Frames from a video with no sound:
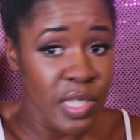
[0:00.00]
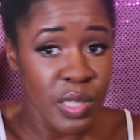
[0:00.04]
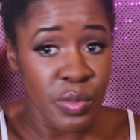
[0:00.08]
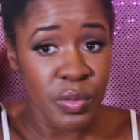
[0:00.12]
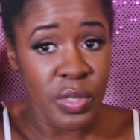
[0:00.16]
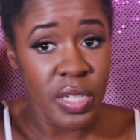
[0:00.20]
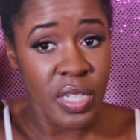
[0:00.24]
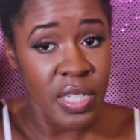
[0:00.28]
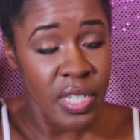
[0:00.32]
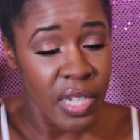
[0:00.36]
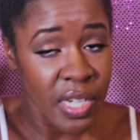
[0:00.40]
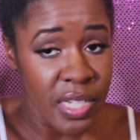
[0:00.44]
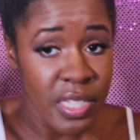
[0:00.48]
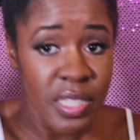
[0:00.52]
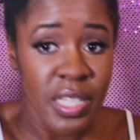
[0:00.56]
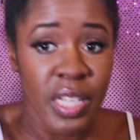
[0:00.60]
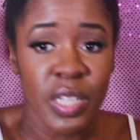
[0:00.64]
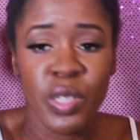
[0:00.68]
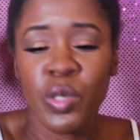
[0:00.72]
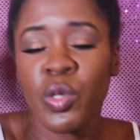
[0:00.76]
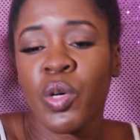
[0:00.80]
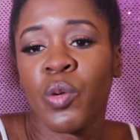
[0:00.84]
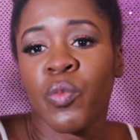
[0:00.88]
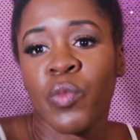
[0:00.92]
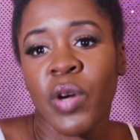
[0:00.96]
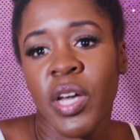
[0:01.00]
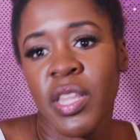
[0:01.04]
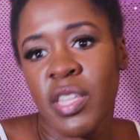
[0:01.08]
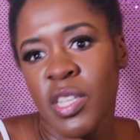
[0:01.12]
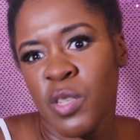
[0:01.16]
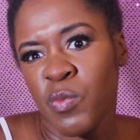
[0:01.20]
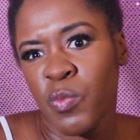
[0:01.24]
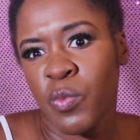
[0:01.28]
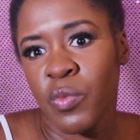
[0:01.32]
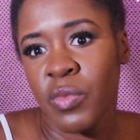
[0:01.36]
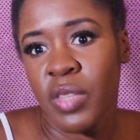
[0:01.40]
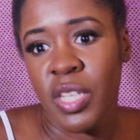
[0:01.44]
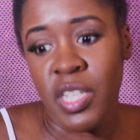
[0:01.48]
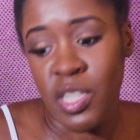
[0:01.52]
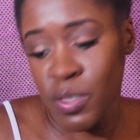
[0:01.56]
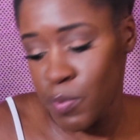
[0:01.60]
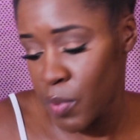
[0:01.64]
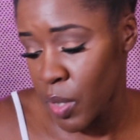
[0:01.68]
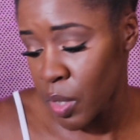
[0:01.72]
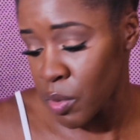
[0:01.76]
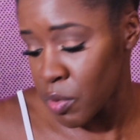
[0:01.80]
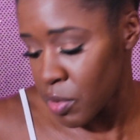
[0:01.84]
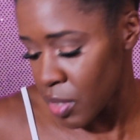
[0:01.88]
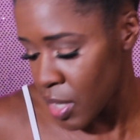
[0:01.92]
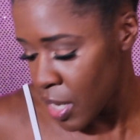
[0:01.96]
is really nice, that you can wear these
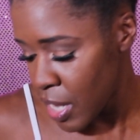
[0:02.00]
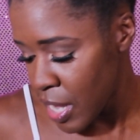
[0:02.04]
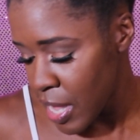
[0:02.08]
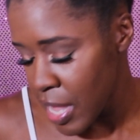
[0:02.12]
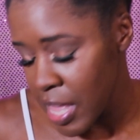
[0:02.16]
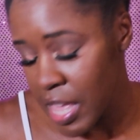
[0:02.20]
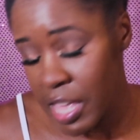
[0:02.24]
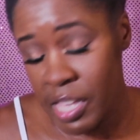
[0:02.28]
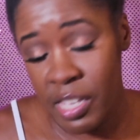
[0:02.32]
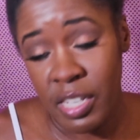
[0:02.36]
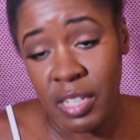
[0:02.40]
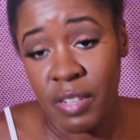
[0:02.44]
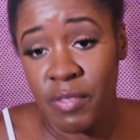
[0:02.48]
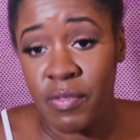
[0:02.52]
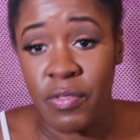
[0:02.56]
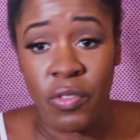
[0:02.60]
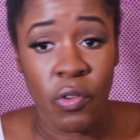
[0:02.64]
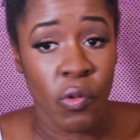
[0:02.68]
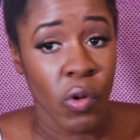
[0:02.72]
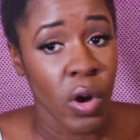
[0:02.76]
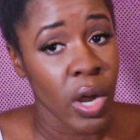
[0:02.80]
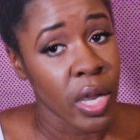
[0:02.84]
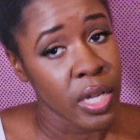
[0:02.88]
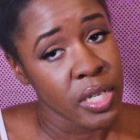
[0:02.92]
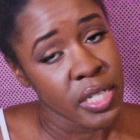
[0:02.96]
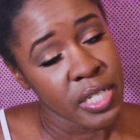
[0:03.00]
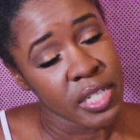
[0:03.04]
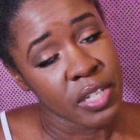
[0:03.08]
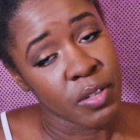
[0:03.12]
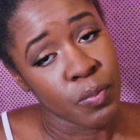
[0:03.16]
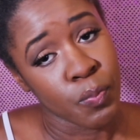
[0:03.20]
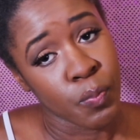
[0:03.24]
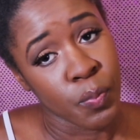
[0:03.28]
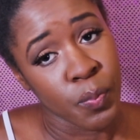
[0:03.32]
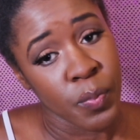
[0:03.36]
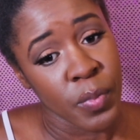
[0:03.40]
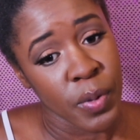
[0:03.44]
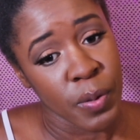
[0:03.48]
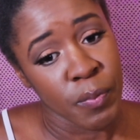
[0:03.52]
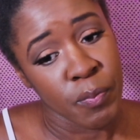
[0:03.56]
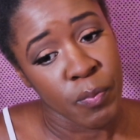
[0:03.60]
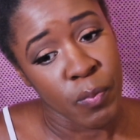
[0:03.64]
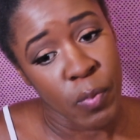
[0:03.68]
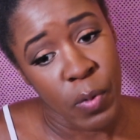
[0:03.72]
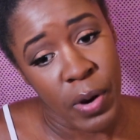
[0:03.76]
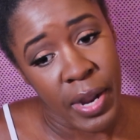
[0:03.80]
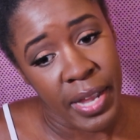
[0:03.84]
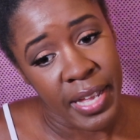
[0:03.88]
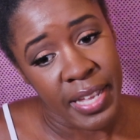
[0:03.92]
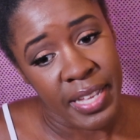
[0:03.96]
bows in a variety
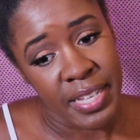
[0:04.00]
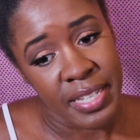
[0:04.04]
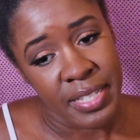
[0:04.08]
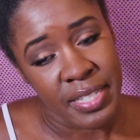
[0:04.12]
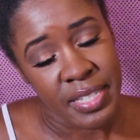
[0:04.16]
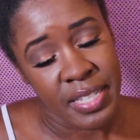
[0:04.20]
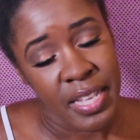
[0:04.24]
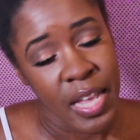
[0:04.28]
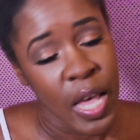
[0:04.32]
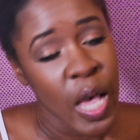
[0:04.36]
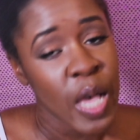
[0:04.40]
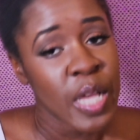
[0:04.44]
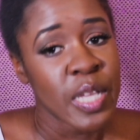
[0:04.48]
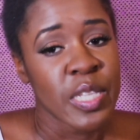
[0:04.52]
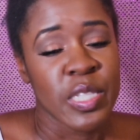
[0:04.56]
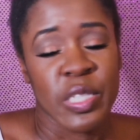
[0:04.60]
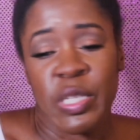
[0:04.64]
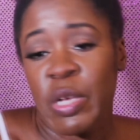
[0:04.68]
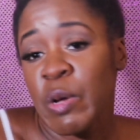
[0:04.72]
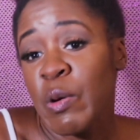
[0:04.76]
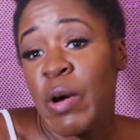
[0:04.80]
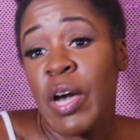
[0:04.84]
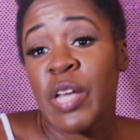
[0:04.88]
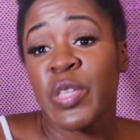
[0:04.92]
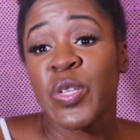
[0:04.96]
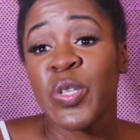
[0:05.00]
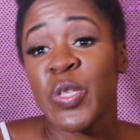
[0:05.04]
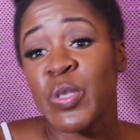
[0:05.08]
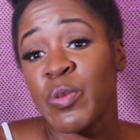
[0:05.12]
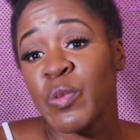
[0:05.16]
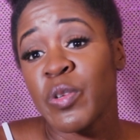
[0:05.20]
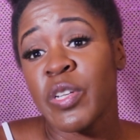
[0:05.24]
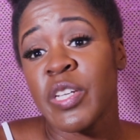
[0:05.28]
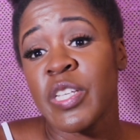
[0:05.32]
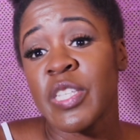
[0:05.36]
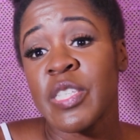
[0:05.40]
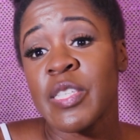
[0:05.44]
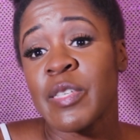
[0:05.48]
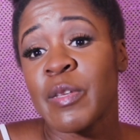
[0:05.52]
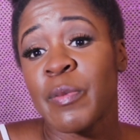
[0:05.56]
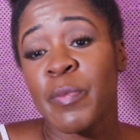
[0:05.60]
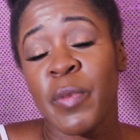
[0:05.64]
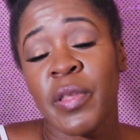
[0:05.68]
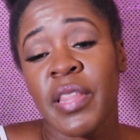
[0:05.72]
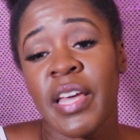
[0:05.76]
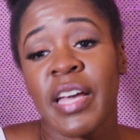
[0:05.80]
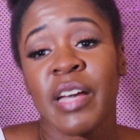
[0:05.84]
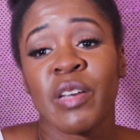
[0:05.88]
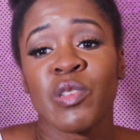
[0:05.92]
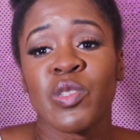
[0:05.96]
of ways. So I just wanted to
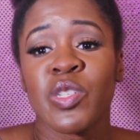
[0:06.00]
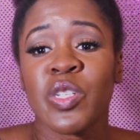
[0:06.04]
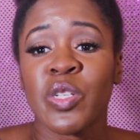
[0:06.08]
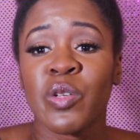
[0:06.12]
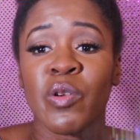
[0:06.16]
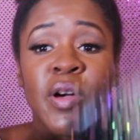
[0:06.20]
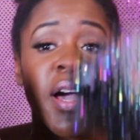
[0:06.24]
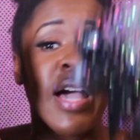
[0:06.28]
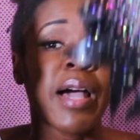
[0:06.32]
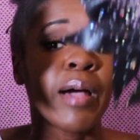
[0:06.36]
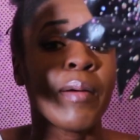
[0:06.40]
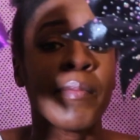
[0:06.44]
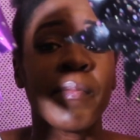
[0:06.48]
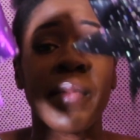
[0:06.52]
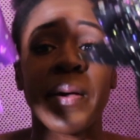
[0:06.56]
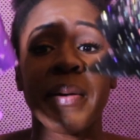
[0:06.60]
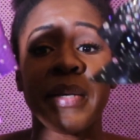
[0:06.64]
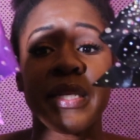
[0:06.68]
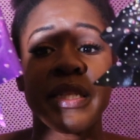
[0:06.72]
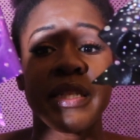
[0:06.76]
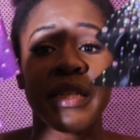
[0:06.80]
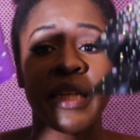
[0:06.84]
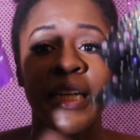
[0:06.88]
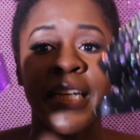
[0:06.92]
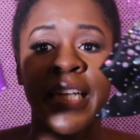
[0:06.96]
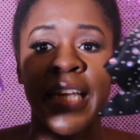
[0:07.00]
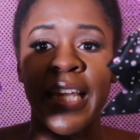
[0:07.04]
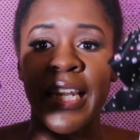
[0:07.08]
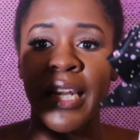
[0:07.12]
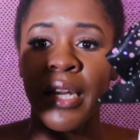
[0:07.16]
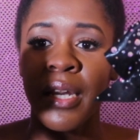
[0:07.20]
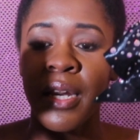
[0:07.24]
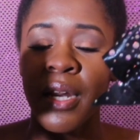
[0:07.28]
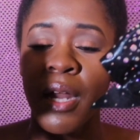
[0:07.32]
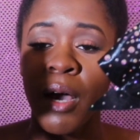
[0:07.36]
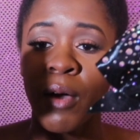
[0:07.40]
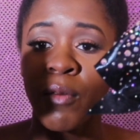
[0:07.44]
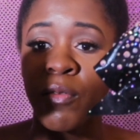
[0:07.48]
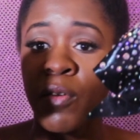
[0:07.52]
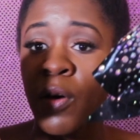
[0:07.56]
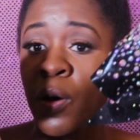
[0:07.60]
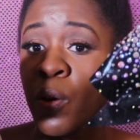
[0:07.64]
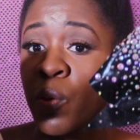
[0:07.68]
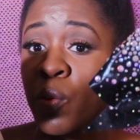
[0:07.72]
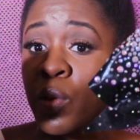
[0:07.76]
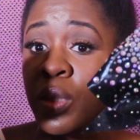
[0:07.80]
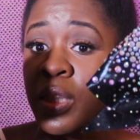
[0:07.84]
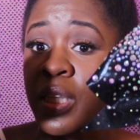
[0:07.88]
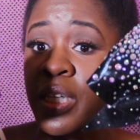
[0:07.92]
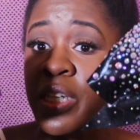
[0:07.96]
put out to you, I'm absolutely in love
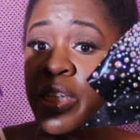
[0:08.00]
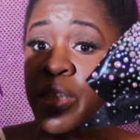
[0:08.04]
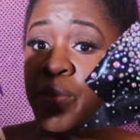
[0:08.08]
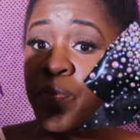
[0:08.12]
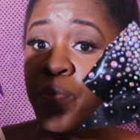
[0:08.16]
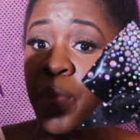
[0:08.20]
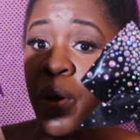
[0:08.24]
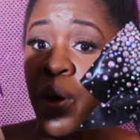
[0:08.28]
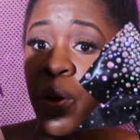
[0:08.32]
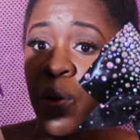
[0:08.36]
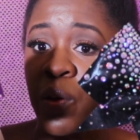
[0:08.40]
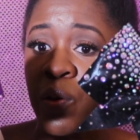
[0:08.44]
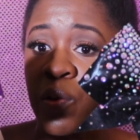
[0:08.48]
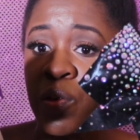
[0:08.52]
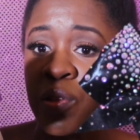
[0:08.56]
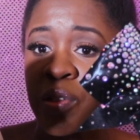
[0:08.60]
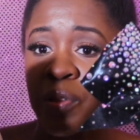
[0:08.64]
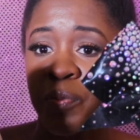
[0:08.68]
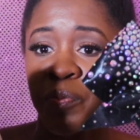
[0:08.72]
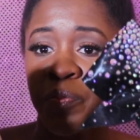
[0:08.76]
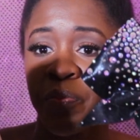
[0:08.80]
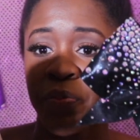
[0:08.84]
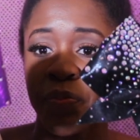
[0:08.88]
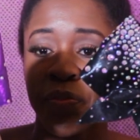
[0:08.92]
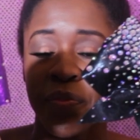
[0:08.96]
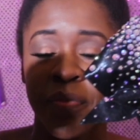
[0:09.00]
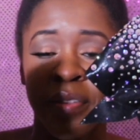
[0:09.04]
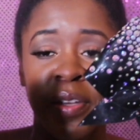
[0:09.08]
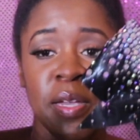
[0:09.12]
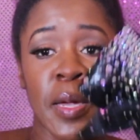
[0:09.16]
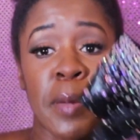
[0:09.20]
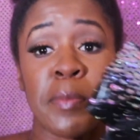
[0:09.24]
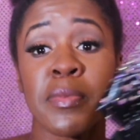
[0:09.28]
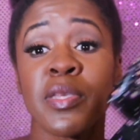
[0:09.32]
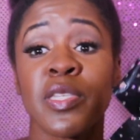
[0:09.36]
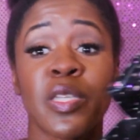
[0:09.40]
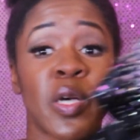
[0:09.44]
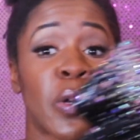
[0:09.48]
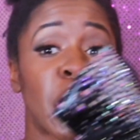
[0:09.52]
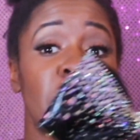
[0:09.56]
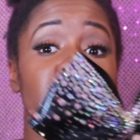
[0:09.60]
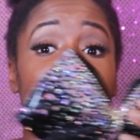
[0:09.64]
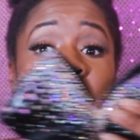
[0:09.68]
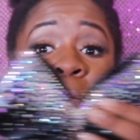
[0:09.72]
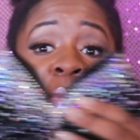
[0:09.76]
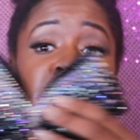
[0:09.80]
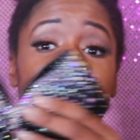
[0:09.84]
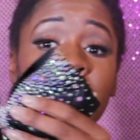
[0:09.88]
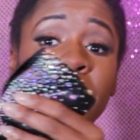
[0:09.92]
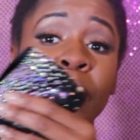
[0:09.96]
with these bows. I'm so
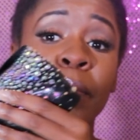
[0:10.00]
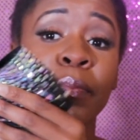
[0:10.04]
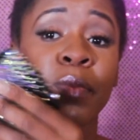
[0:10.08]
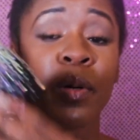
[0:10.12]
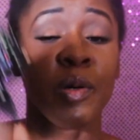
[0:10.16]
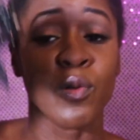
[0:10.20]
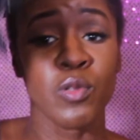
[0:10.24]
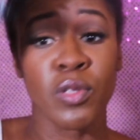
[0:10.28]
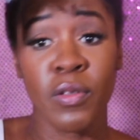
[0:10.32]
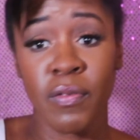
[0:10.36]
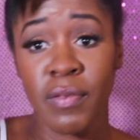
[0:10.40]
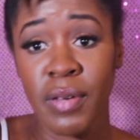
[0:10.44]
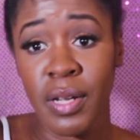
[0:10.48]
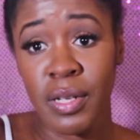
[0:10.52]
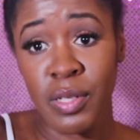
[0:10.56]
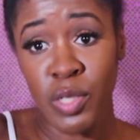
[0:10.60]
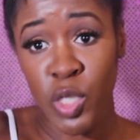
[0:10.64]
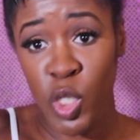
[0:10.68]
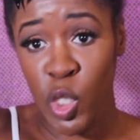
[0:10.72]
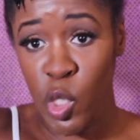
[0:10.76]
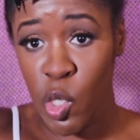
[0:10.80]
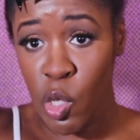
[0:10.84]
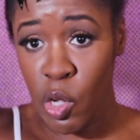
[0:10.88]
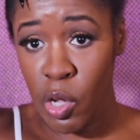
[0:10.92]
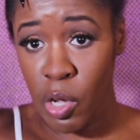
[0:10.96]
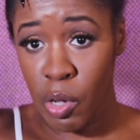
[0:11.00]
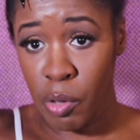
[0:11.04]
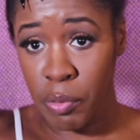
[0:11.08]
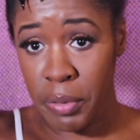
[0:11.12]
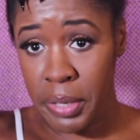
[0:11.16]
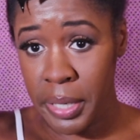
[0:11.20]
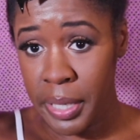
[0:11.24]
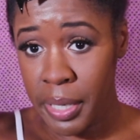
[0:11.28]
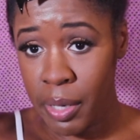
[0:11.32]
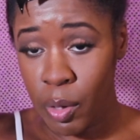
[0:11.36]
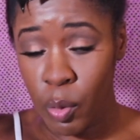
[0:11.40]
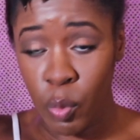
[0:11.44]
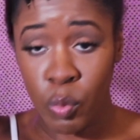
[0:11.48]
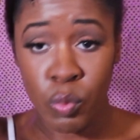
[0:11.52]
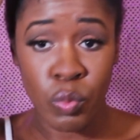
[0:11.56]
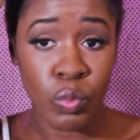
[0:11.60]
happy in my Bows of London girl now.